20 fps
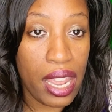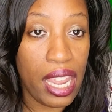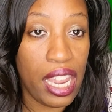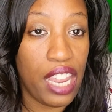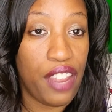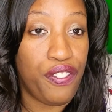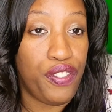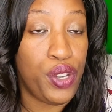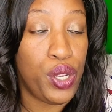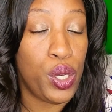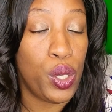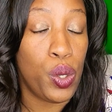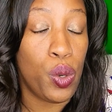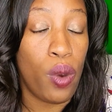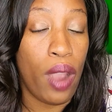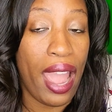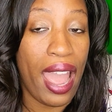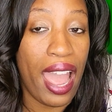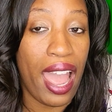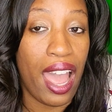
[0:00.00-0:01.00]
If
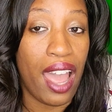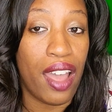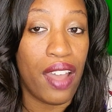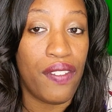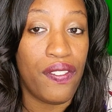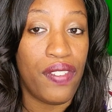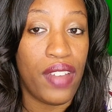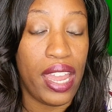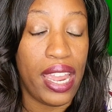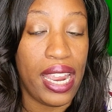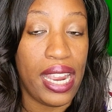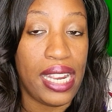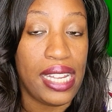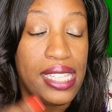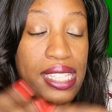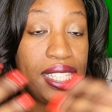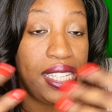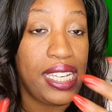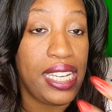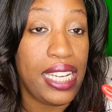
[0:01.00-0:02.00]
you have
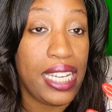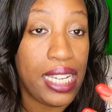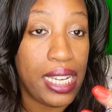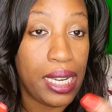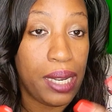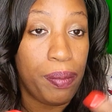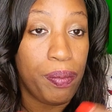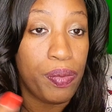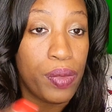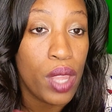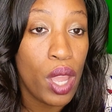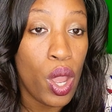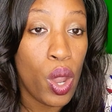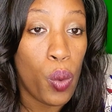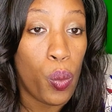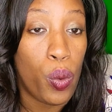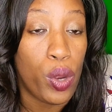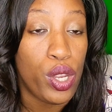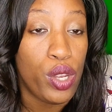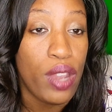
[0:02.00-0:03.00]
a team
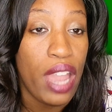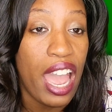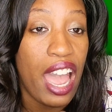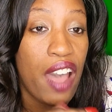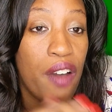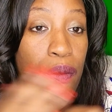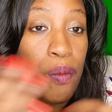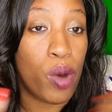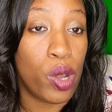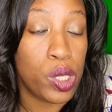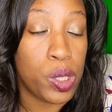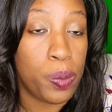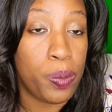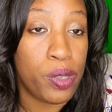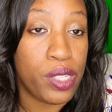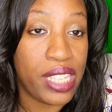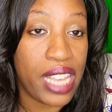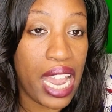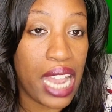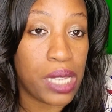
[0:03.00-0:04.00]
where you have
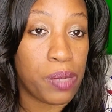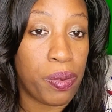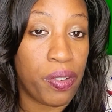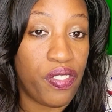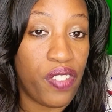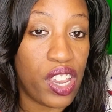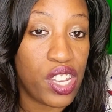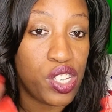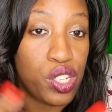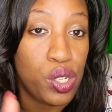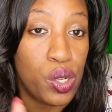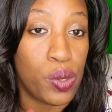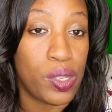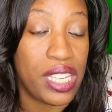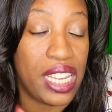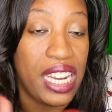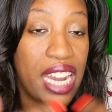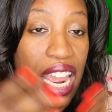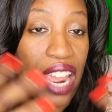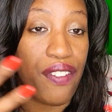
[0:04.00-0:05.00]
multiple tax professionals
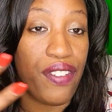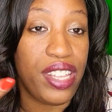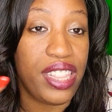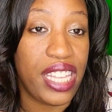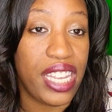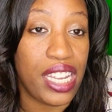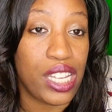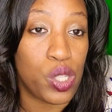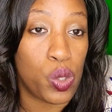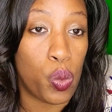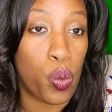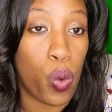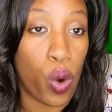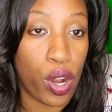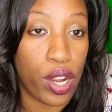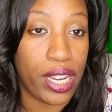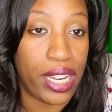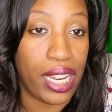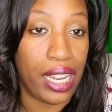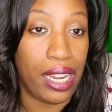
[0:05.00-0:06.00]
and everything is
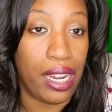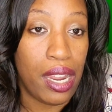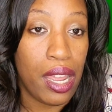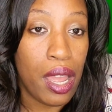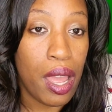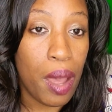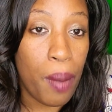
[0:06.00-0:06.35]
working,